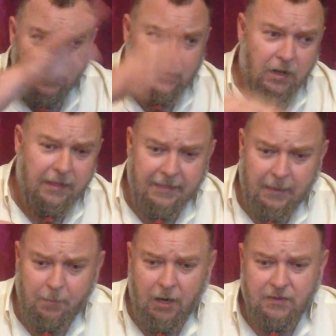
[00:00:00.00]
So
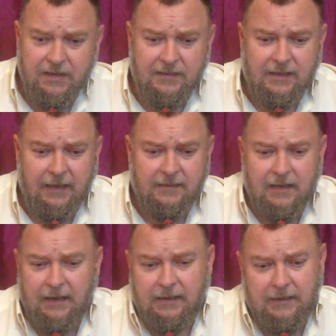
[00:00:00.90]
that process can
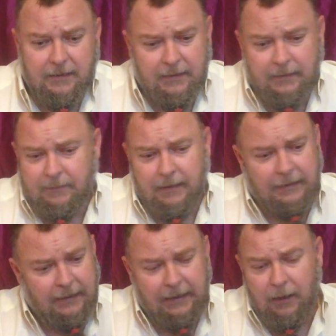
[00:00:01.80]
take
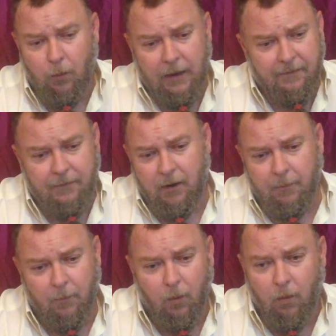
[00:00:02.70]
anywhere
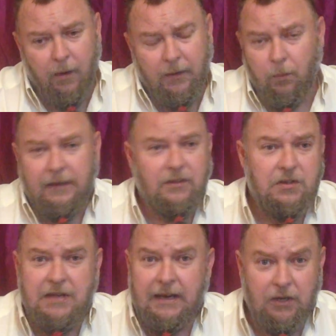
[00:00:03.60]
from 1 week to
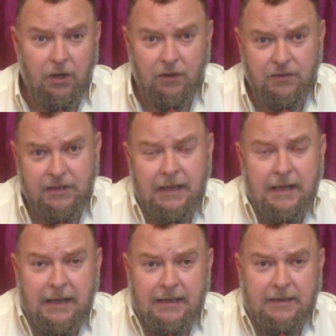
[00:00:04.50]
10 years.
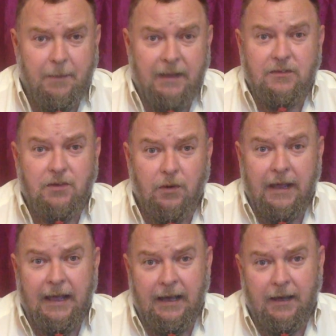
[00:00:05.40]
It depends on
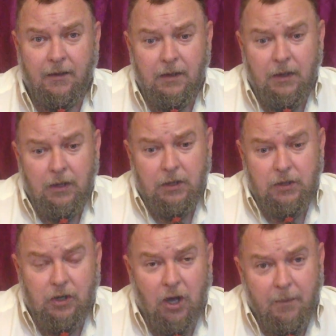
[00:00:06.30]
how
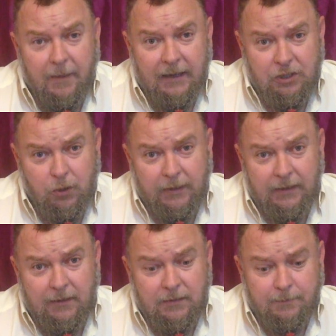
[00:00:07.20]
you go about doing
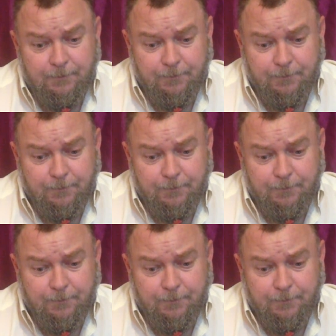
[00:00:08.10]
it.